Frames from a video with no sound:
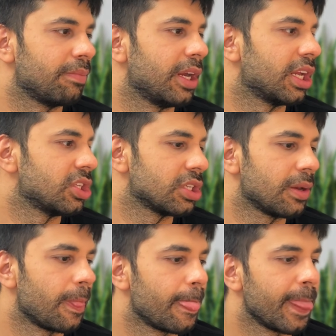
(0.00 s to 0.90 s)
pay attention.
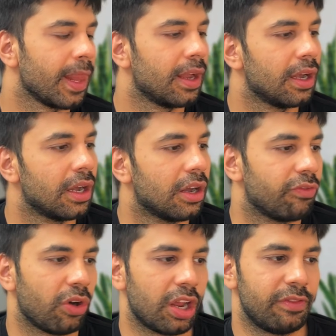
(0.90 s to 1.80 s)

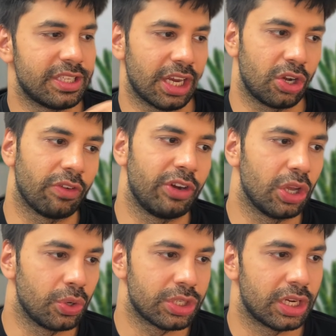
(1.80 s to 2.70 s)
For every second of
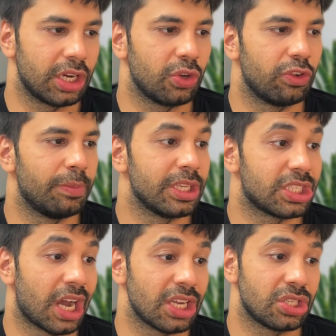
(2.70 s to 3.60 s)
video you generate, you will be
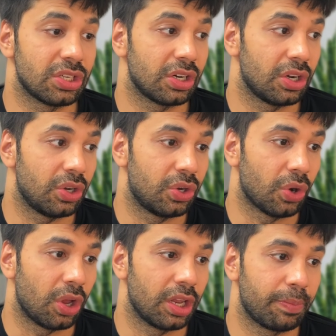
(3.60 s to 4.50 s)
charged
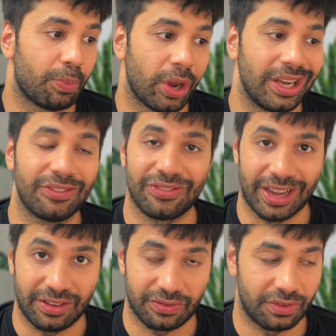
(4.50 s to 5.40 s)

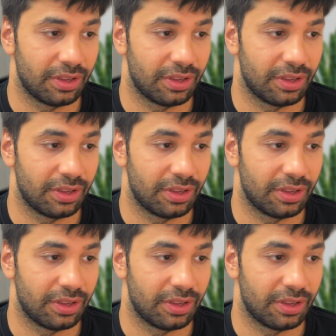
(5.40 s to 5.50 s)
$0.5